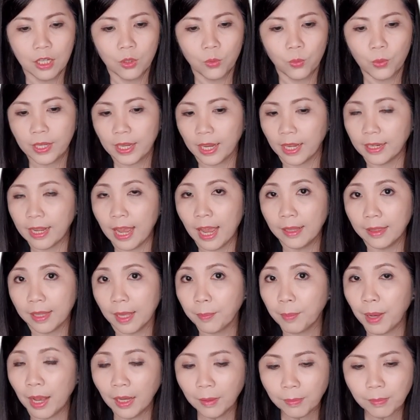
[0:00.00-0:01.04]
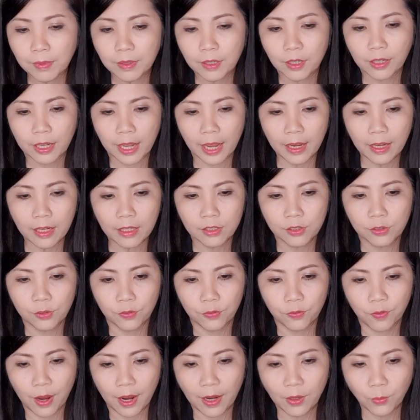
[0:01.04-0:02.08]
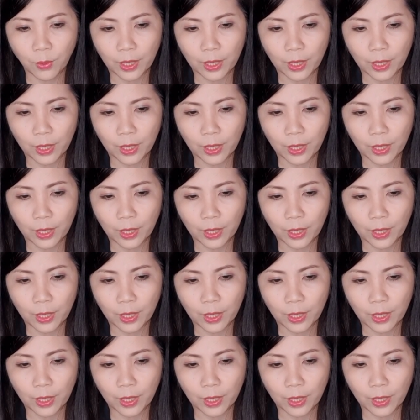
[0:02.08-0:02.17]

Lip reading: We can add them up, okay, to find